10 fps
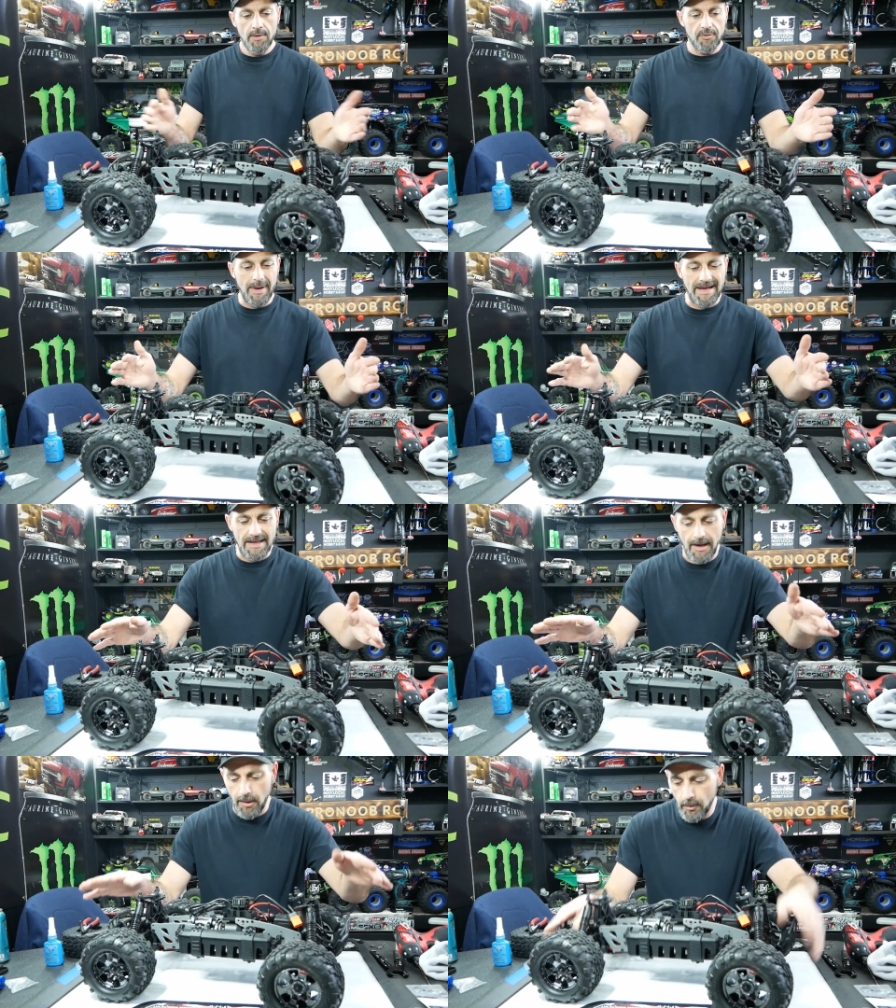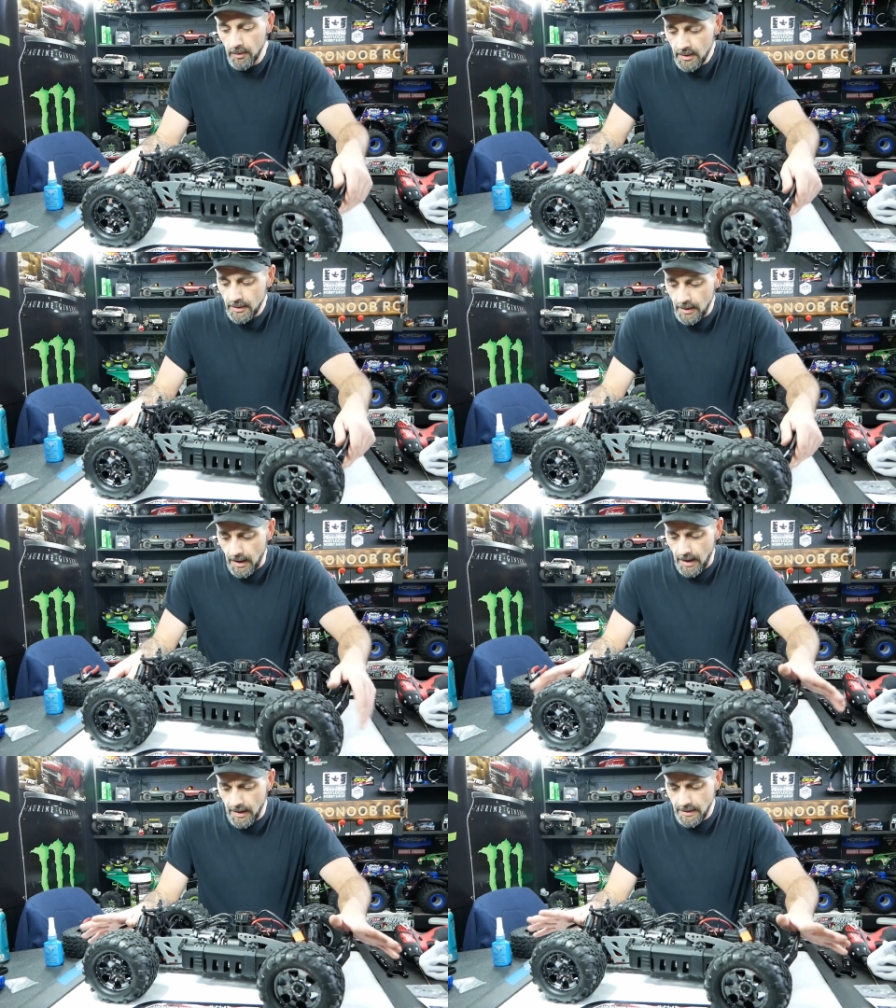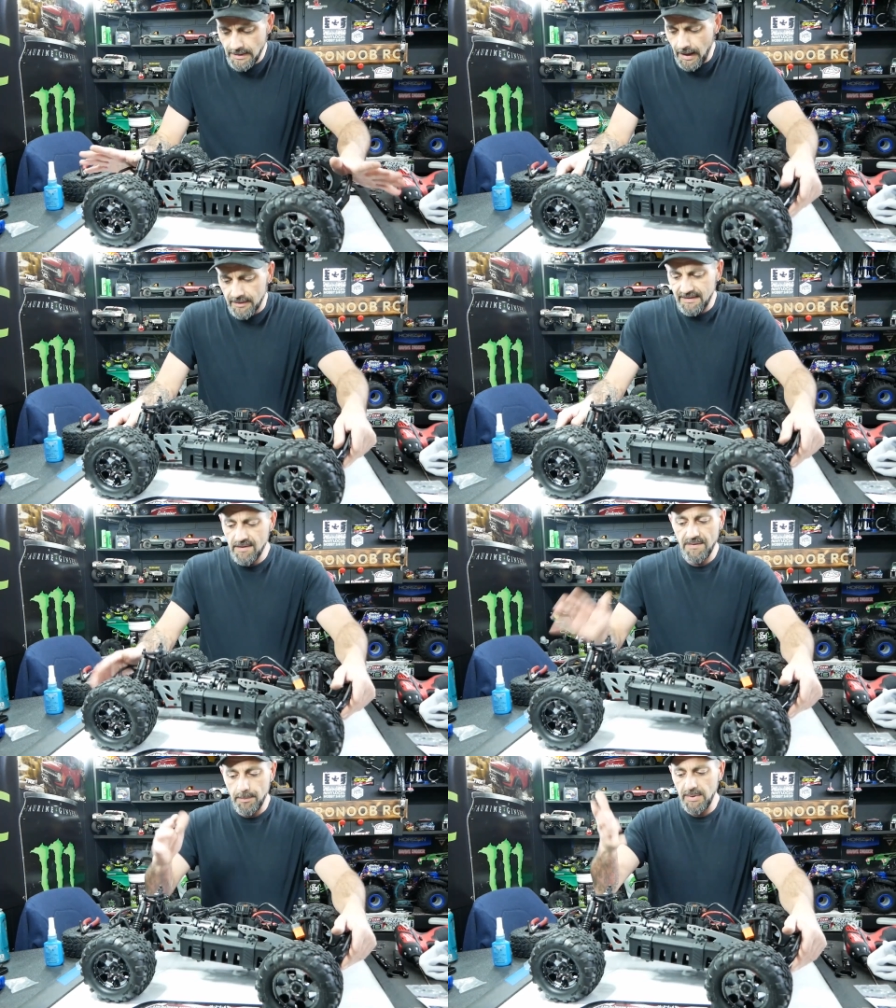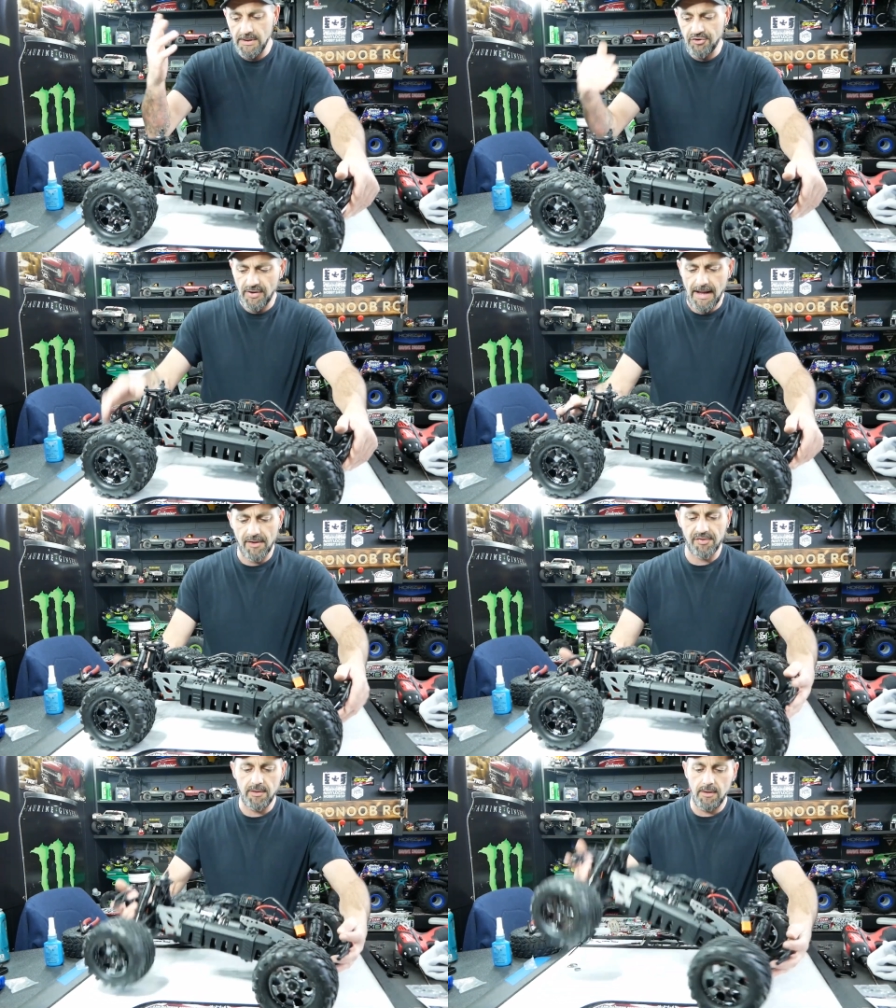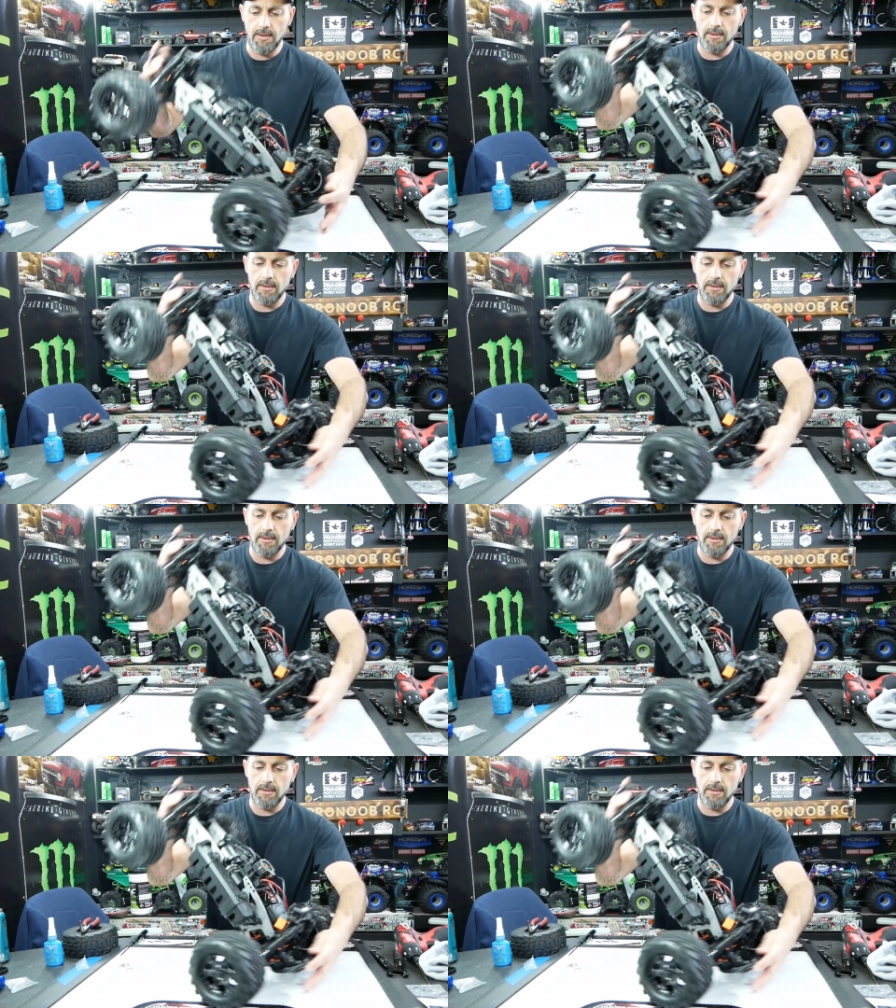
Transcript: So anyhow, yeah, TVP chassis,